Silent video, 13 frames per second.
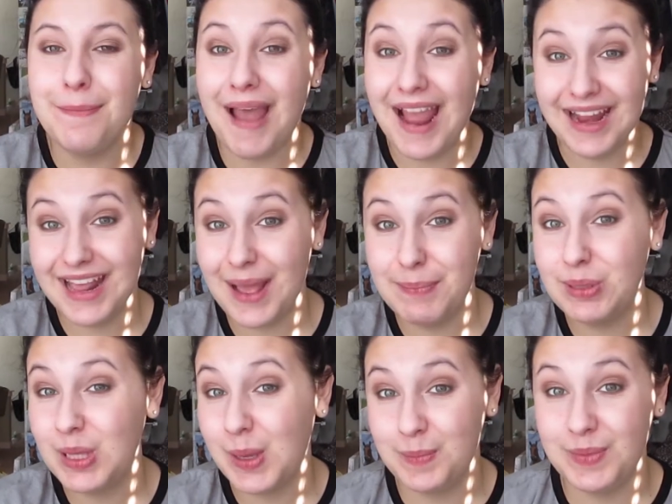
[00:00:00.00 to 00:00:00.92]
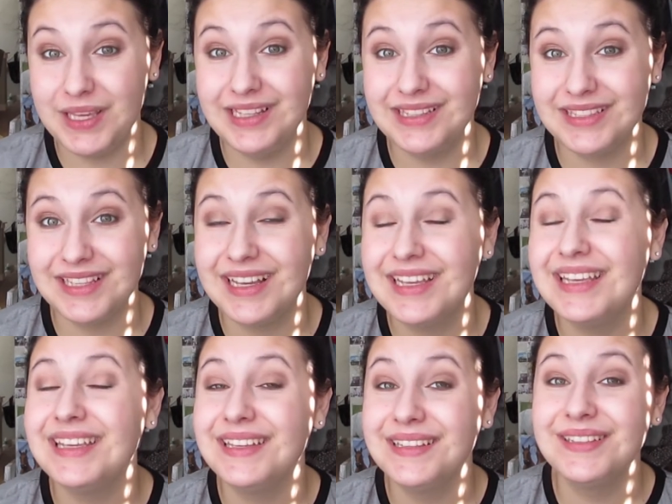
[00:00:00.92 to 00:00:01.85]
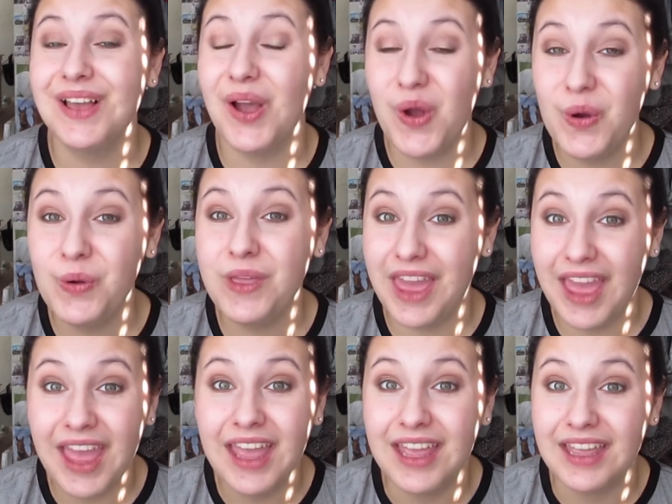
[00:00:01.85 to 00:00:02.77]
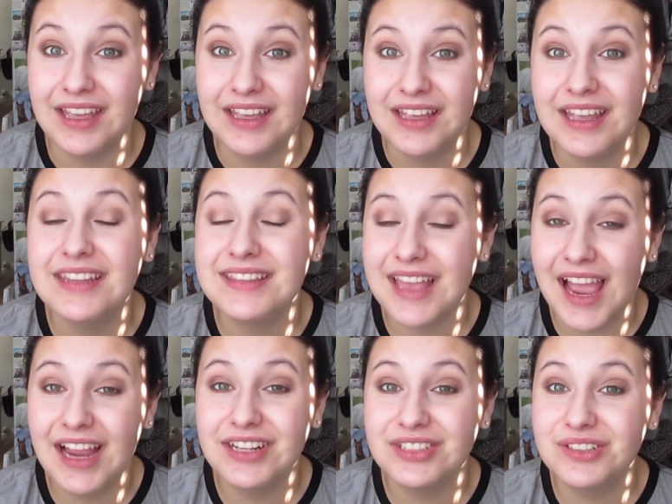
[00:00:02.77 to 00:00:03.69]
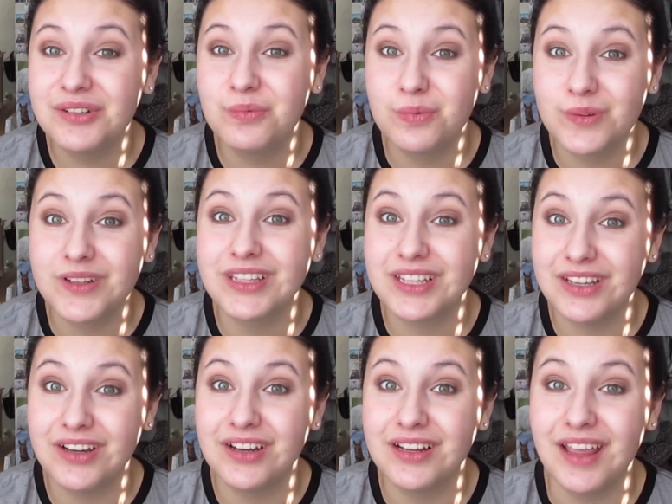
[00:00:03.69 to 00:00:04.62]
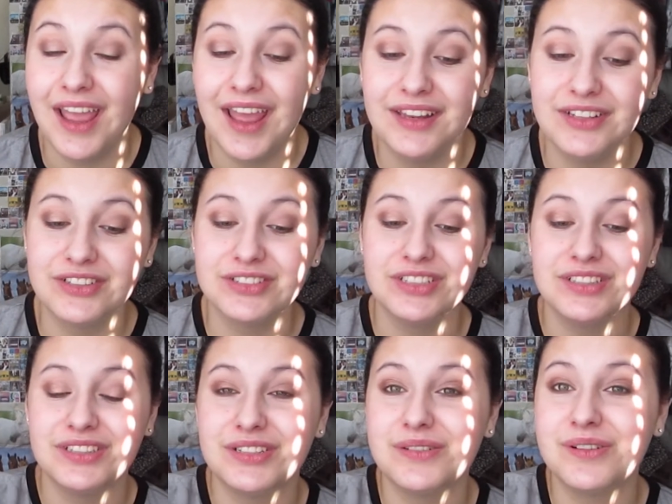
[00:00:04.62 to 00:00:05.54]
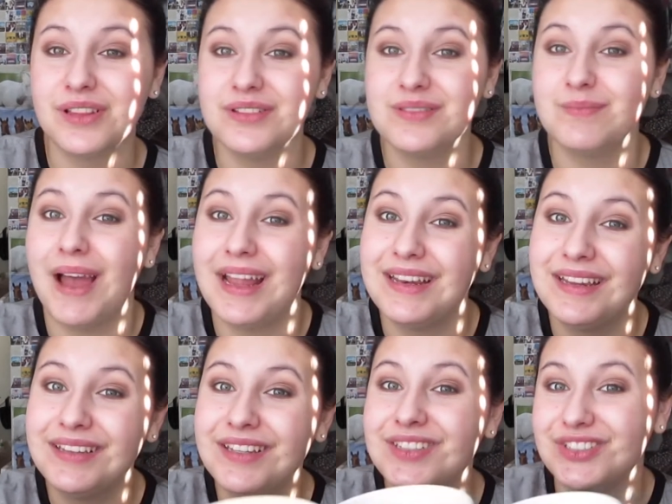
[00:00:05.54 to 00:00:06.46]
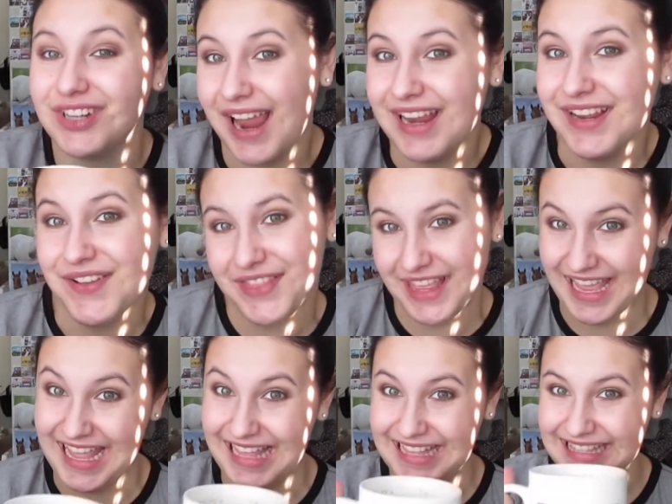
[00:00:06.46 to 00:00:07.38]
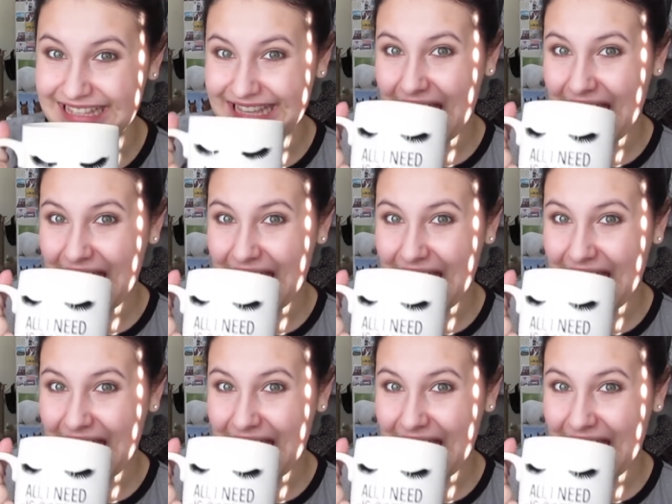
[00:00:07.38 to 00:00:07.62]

Pineapple on pizza is okay. It's actually really good, and you're just too close-minded to try new things.